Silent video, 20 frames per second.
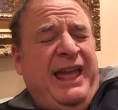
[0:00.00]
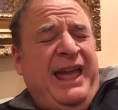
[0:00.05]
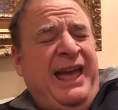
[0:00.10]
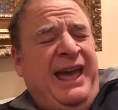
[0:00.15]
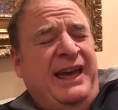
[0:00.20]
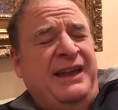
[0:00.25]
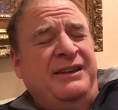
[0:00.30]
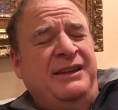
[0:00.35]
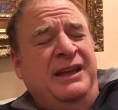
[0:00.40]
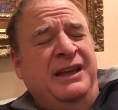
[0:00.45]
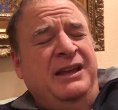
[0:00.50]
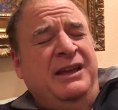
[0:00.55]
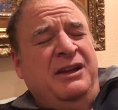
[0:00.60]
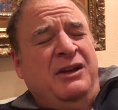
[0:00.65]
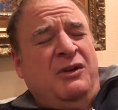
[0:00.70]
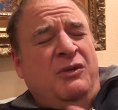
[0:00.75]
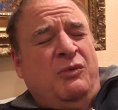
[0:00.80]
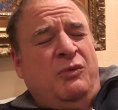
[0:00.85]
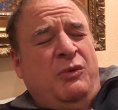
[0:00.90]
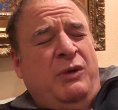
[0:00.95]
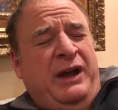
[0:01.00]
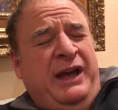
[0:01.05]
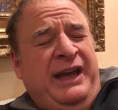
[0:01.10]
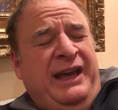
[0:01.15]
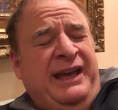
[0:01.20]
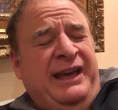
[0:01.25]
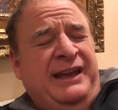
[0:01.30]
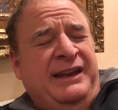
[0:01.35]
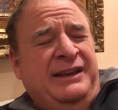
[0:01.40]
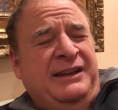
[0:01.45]
and
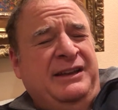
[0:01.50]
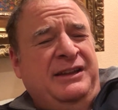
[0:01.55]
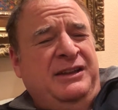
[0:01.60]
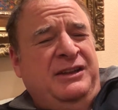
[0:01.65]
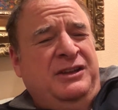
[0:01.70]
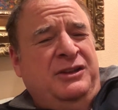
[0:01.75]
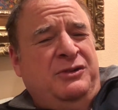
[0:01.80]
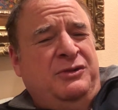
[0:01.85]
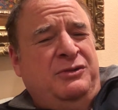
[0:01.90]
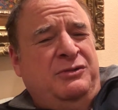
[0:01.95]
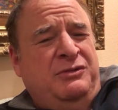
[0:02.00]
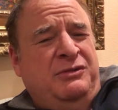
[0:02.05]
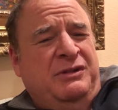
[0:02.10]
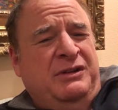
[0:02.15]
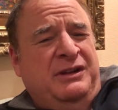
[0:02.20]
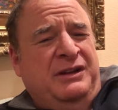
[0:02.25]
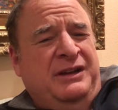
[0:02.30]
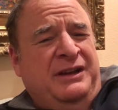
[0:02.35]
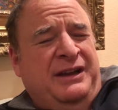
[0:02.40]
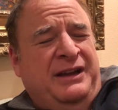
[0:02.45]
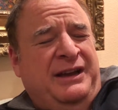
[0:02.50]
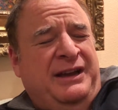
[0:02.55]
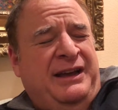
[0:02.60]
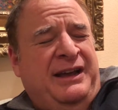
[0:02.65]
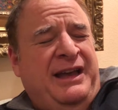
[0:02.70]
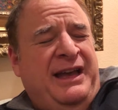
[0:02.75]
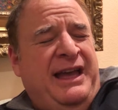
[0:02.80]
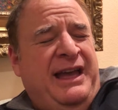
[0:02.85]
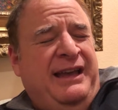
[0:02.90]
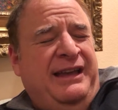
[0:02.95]
when you
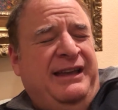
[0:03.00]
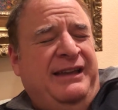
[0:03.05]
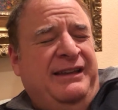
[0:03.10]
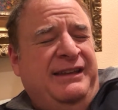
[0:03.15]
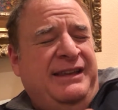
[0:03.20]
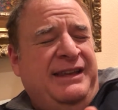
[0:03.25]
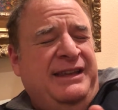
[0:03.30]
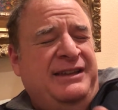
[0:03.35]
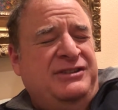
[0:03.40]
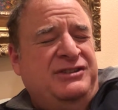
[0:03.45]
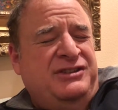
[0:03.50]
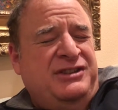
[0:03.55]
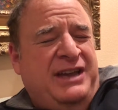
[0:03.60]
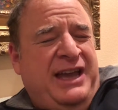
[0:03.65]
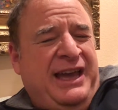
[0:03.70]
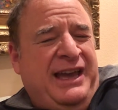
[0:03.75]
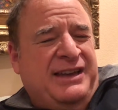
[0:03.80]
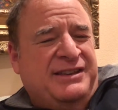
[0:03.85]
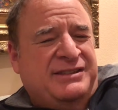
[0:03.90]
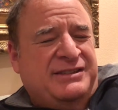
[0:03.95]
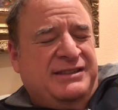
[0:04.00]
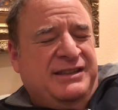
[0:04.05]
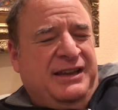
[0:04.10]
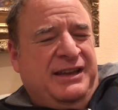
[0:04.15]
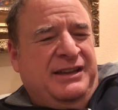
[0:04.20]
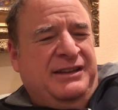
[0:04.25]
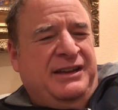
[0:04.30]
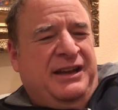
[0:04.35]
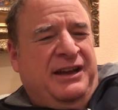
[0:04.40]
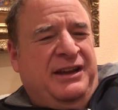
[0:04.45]
uh, ingest
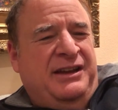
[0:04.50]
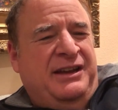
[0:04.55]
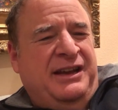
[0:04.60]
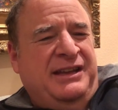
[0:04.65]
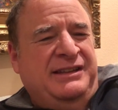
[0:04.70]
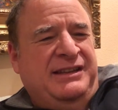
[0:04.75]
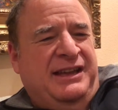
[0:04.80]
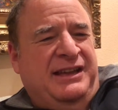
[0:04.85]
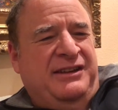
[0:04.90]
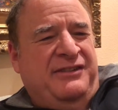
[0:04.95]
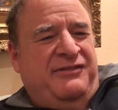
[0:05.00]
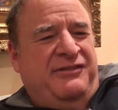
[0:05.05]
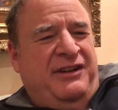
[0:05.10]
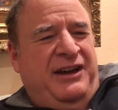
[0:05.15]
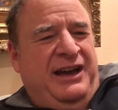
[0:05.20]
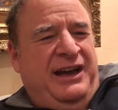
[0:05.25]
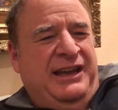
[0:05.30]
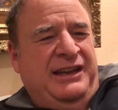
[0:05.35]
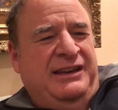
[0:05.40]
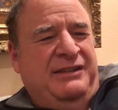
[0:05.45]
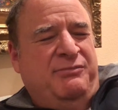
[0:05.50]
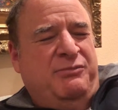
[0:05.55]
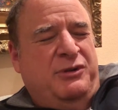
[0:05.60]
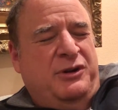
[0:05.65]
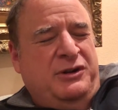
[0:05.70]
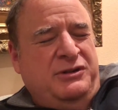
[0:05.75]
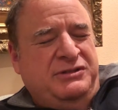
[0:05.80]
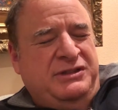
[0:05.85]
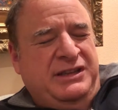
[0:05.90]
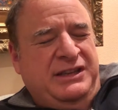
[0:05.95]
an unidentified
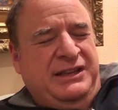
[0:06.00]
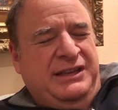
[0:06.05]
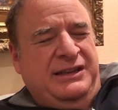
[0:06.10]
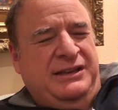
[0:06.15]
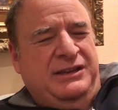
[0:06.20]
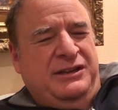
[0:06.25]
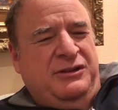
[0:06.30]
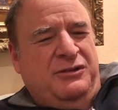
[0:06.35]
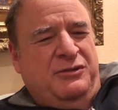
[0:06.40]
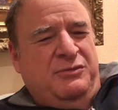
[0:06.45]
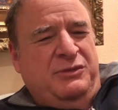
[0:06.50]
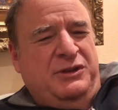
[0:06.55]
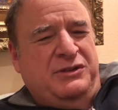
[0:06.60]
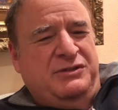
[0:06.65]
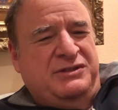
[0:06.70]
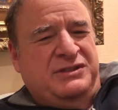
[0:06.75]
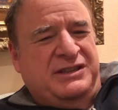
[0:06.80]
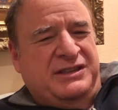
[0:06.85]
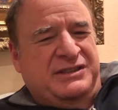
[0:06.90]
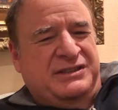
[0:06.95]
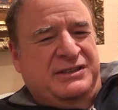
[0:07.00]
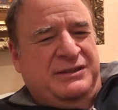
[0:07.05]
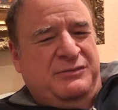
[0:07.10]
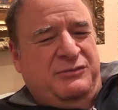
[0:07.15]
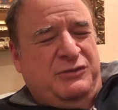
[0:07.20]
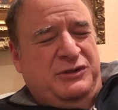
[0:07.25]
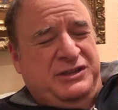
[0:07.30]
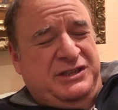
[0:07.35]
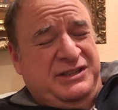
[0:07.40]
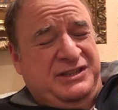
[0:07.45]
protein, your immune
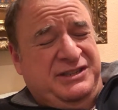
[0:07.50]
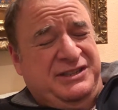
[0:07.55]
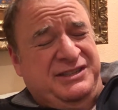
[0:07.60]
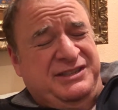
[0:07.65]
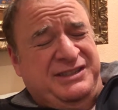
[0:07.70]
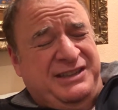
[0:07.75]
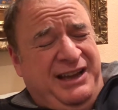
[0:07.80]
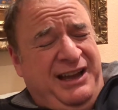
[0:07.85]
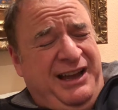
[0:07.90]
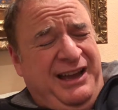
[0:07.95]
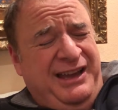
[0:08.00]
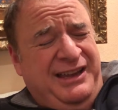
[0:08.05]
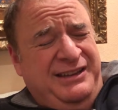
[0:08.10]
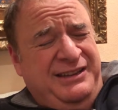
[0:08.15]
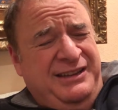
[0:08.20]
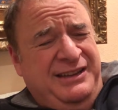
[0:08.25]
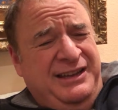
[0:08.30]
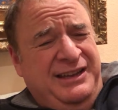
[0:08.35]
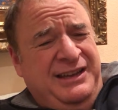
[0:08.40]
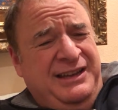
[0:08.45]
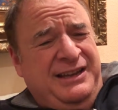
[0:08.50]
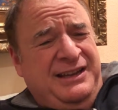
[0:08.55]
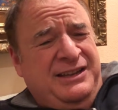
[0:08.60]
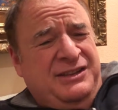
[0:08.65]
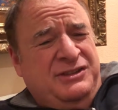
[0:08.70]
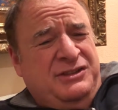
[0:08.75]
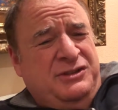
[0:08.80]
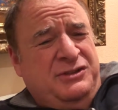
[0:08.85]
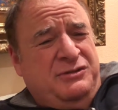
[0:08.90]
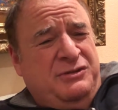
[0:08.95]
system, which is designed
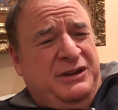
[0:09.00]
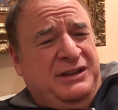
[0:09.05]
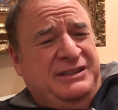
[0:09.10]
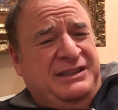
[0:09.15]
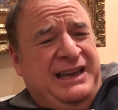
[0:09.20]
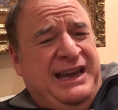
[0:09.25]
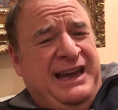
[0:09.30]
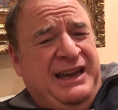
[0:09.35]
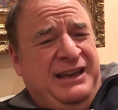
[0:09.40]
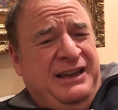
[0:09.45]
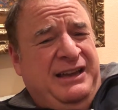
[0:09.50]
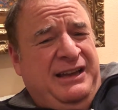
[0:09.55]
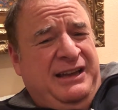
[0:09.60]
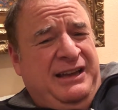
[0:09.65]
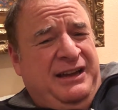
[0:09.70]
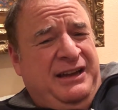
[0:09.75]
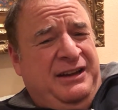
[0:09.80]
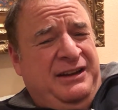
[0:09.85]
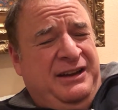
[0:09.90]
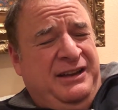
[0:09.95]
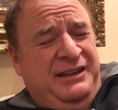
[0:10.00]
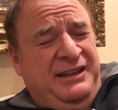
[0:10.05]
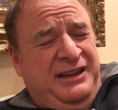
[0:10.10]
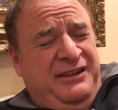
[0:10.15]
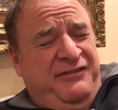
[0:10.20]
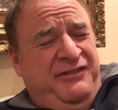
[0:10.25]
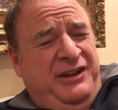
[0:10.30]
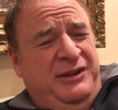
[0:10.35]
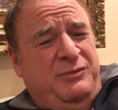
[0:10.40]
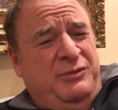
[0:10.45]
to attack
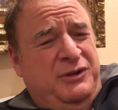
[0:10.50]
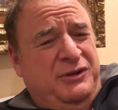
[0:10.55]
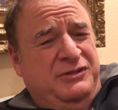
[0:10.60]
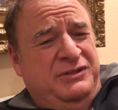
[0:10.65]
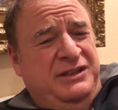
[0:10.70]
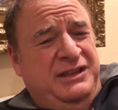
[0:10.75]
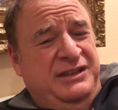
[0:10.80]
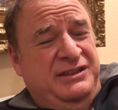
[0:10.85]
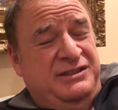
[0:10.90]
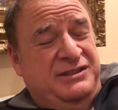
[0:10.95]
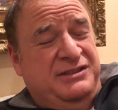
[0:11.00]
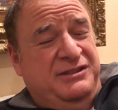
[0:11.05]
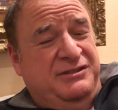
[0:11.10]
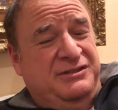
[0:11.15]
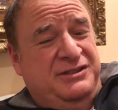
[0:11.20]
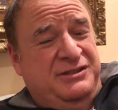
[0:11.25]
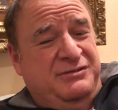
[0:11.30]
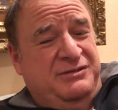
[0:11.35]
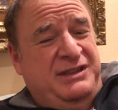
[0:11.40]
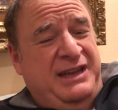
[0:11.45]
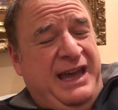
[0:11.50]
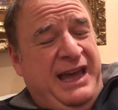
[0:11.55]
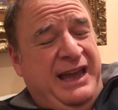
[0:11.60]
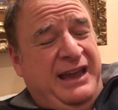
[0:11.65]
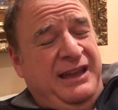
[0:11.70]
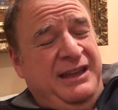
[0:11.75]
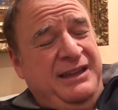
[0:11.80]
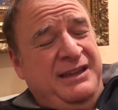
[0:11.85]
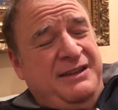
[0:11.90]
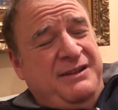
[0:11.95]
unidentified protein, starts to
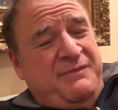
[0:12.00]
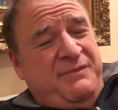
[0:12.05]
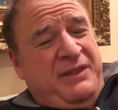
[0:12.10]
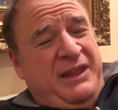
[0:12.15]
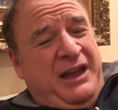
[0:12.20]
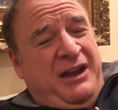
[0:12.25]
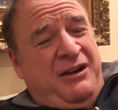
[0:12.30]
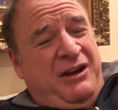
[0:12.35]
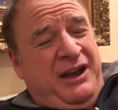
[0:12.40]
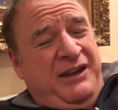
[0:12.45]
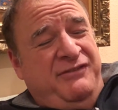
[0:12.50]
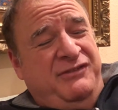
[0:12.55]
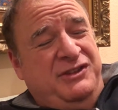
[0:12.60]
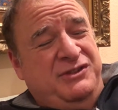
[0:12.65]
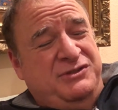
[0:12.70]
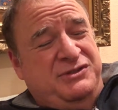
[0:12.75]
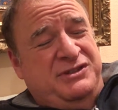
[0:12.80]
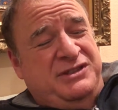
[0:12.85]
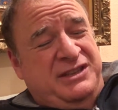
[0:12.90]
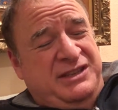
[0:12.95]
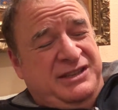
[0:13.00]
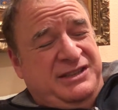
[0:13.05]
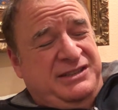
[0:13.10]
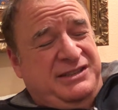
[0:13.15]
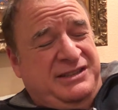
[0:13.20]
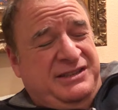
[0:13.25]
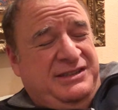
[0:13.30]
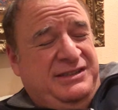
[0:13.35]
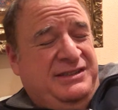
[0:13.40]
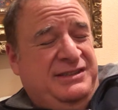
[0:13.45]
attack. Now, I've used
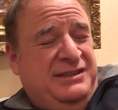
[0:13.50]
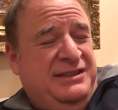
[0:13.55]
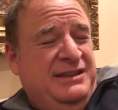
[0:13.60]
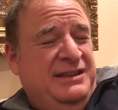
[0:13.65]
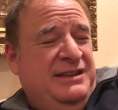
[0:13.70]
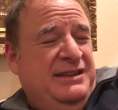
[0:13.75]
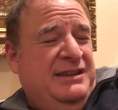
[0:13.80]
this